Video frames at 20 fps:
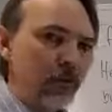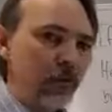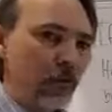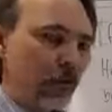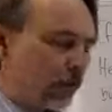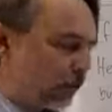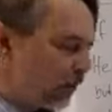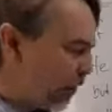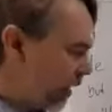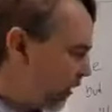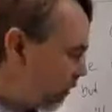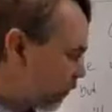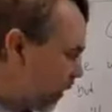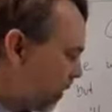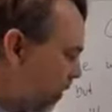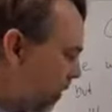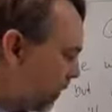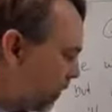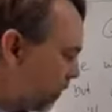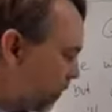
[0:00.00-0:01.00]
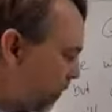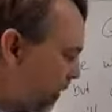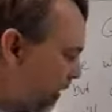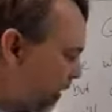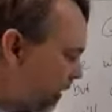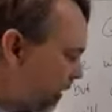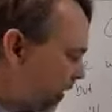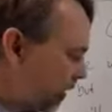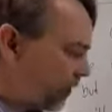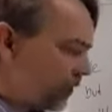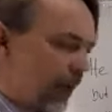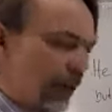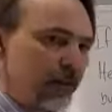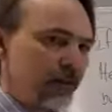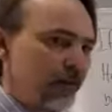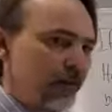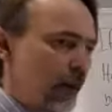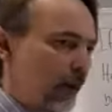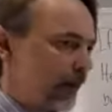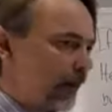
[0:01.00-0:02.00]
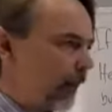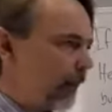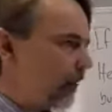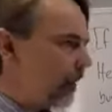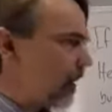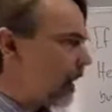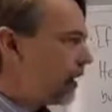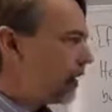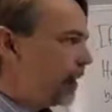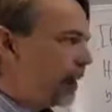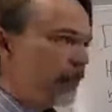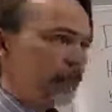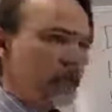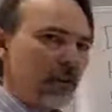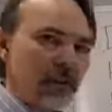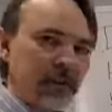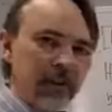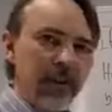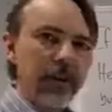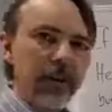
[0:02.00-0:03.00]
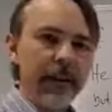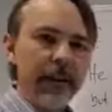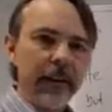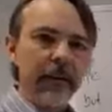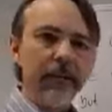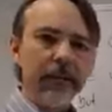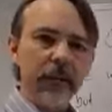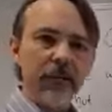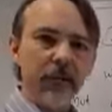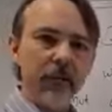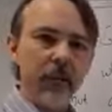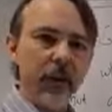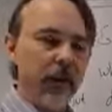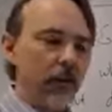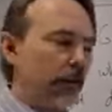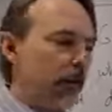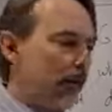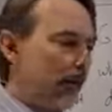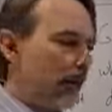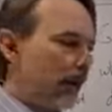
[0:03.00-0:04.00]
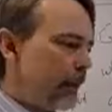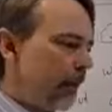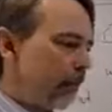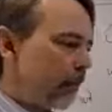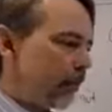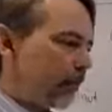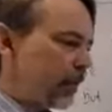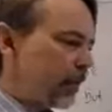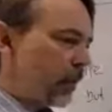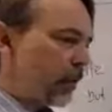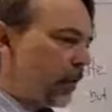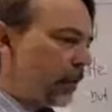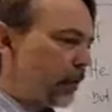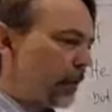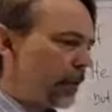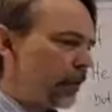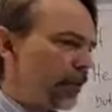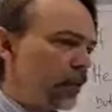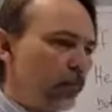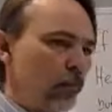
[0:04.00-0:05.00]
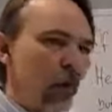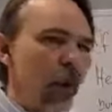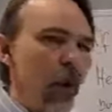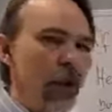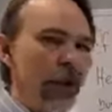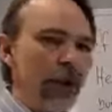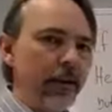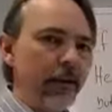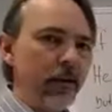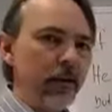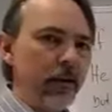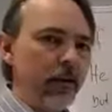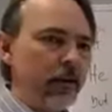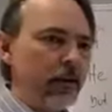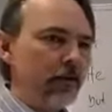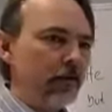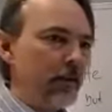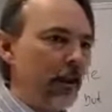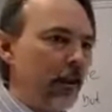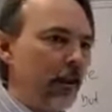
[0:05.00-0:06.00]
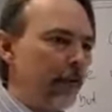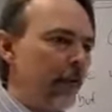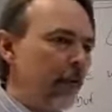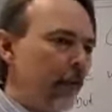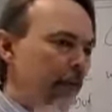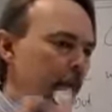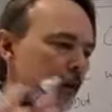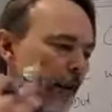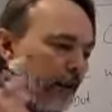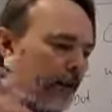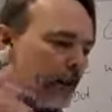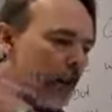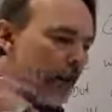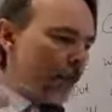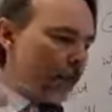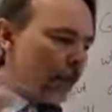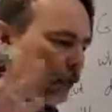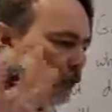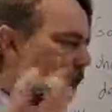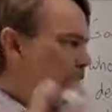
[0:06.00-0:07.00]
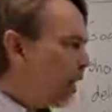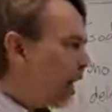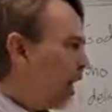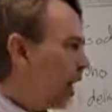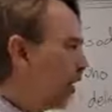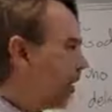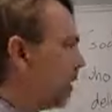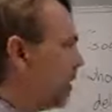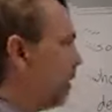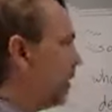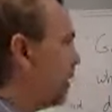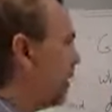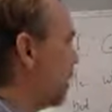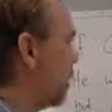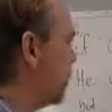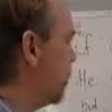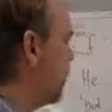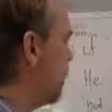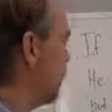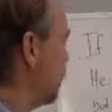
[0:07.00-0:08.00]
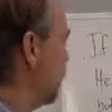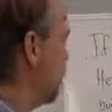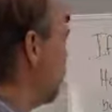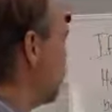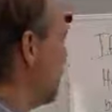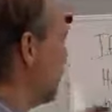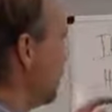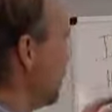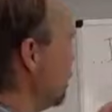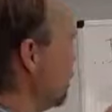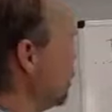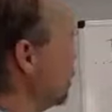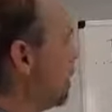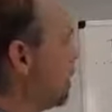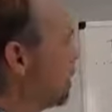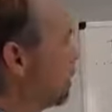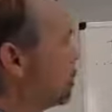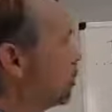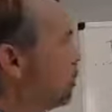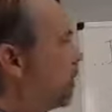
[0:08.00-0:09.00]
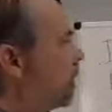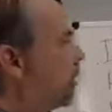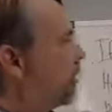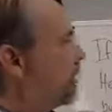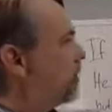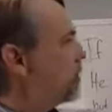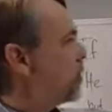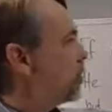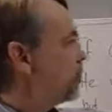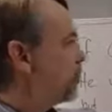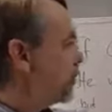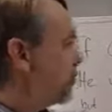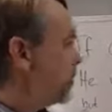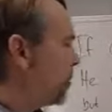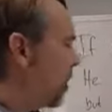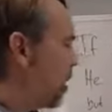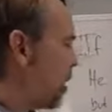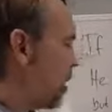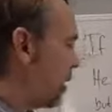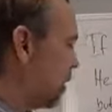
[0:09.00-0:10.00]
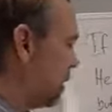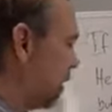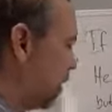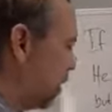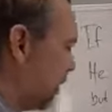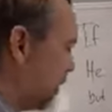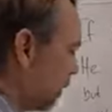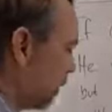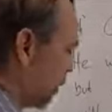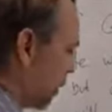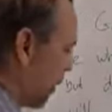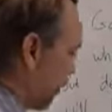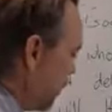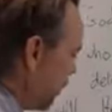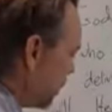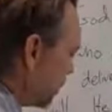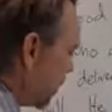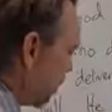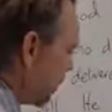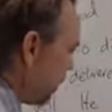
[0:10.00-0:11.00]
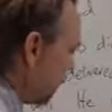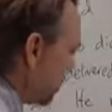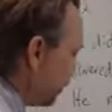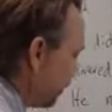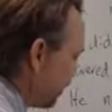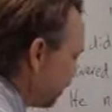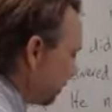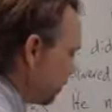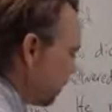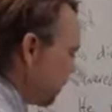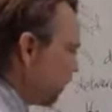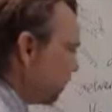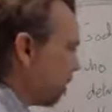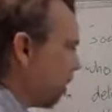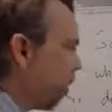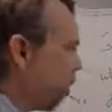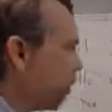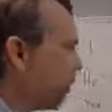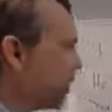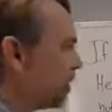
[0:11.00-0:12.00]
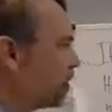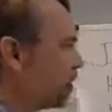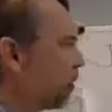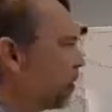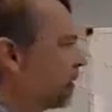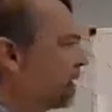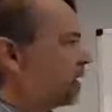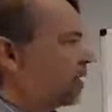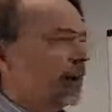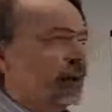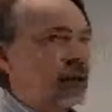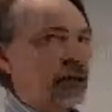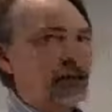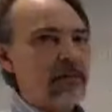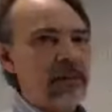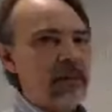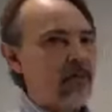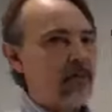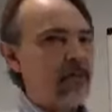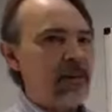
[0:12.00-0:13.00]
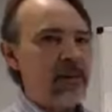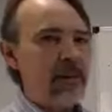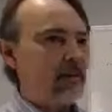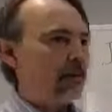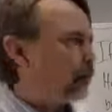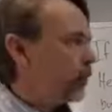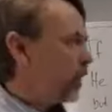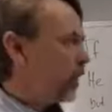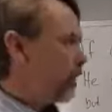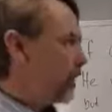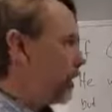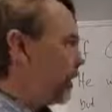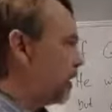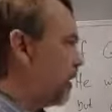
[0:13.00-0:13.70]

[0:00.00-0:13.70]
as the world thinks. We must be sanctified. God gives us that gift as well. He gives us the ability to walk in newness of life and to have a new mind given to him. He who did not spare his own son. Look, if he's going to give Jesus, and it's all but certain he's going to give us everything else we